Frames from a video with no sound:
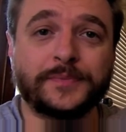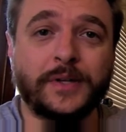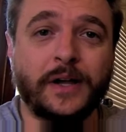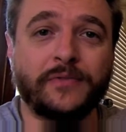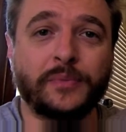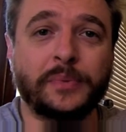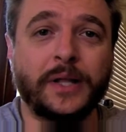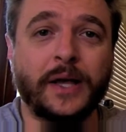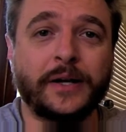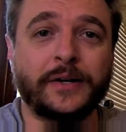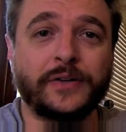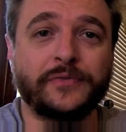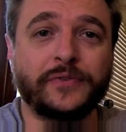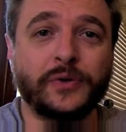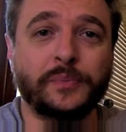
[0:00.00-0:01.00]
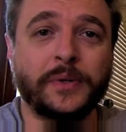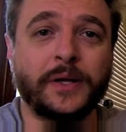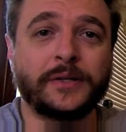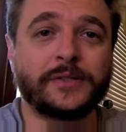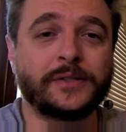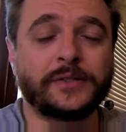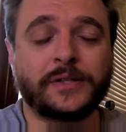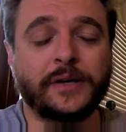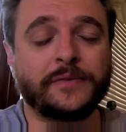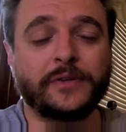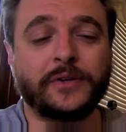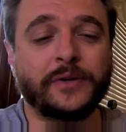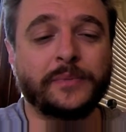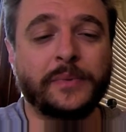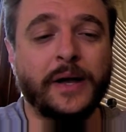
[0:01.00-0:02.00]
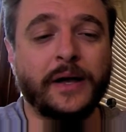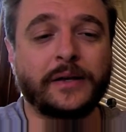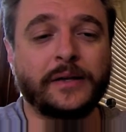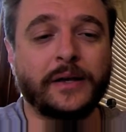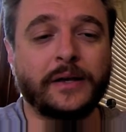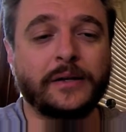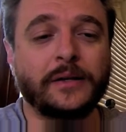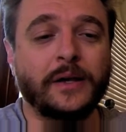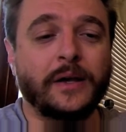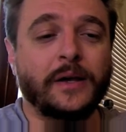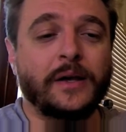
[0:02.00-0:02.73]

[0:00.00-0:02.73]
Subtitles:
I've applied at a few places, haven't heard back yet.